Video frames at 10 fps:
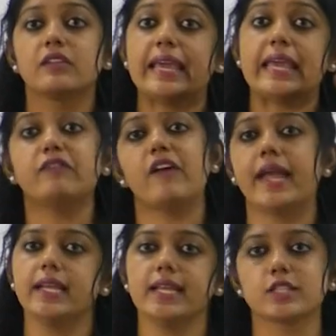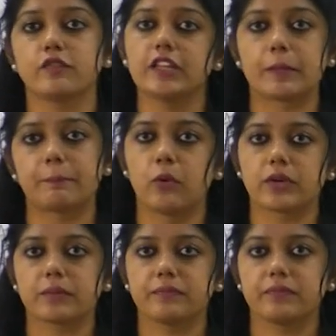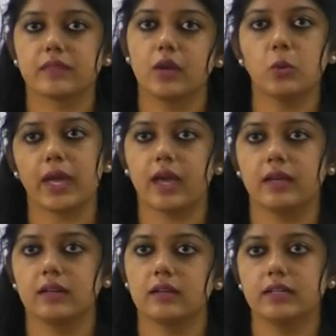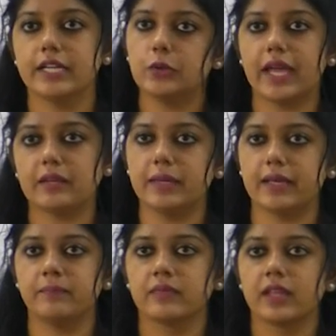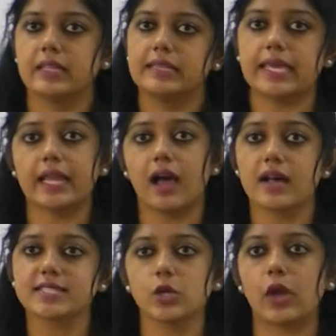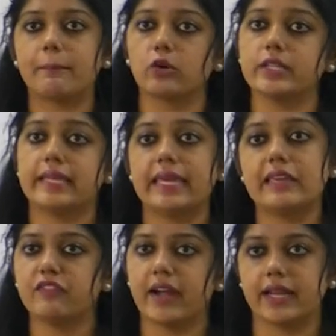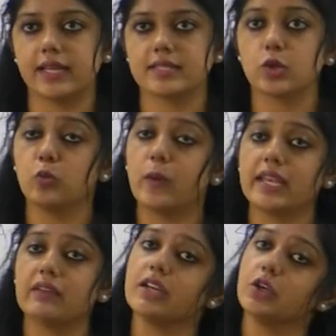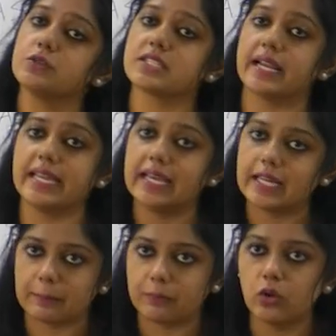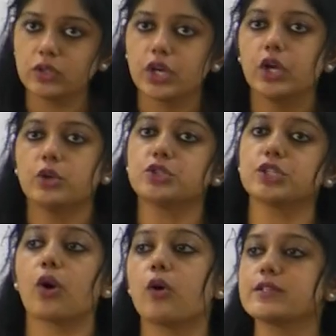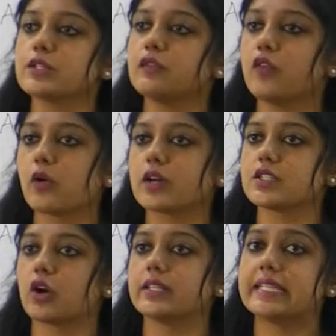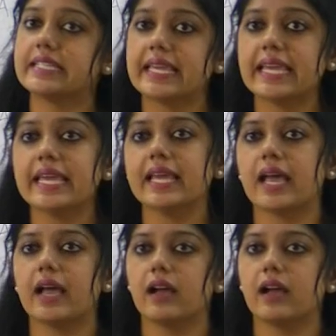key findings of the report. Okay, did you get me? They can ask you about the key findings. So whenever you study a report, you should also focus on the key